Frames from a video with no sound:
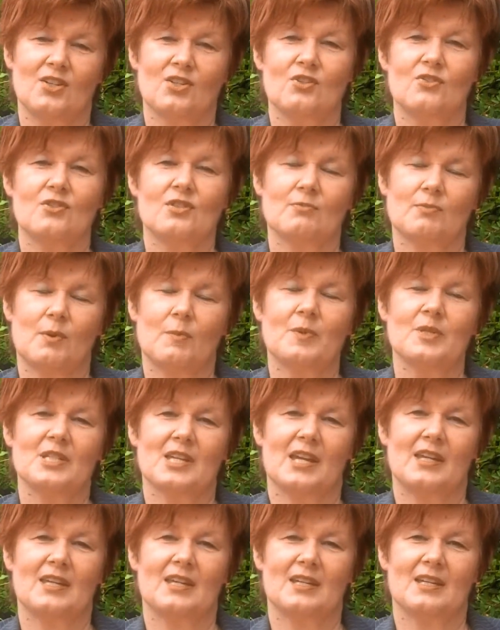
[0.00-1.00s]
Usually when we
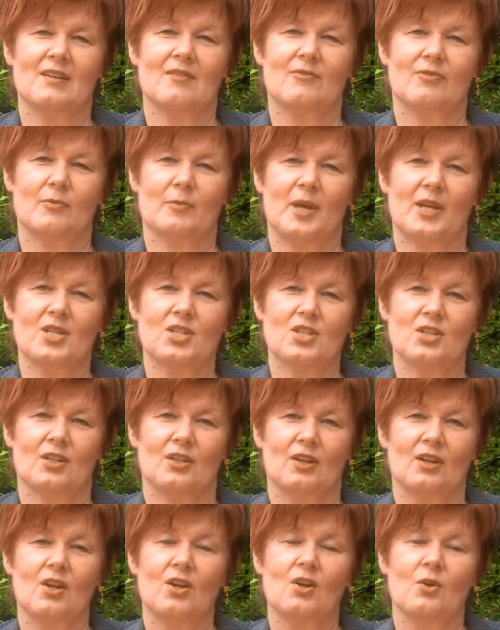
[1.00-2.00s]
take in
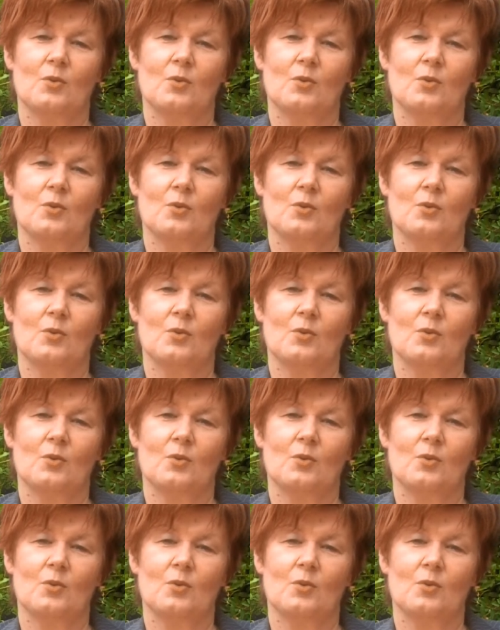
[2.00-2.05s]
information,